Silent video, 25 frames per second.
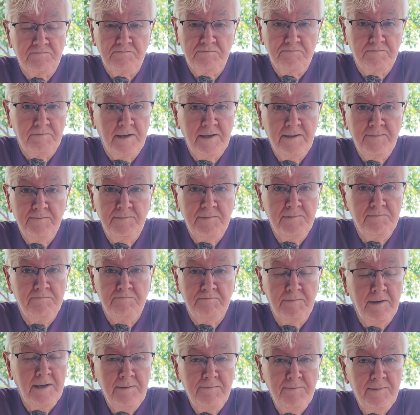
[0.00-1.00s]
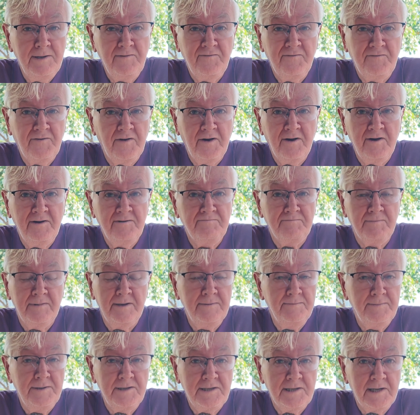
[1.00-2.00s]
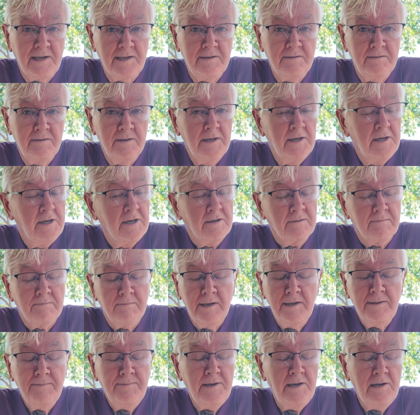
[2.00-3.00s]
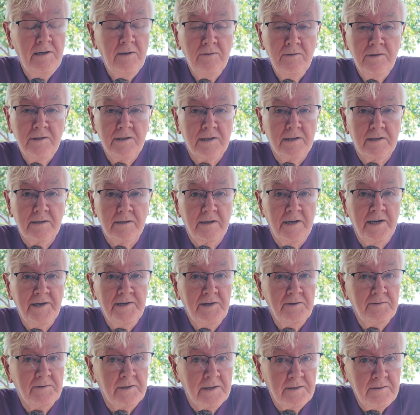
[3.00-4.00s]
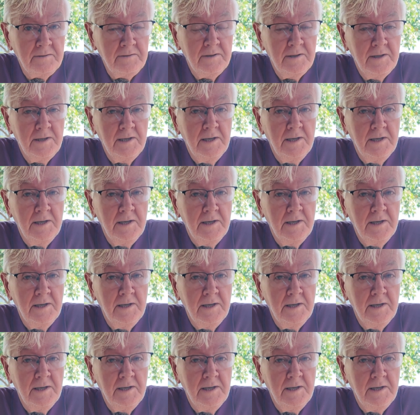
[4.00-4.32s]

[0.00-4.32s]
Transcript: maybe 5, maybe 10, maybe longer, I don't know.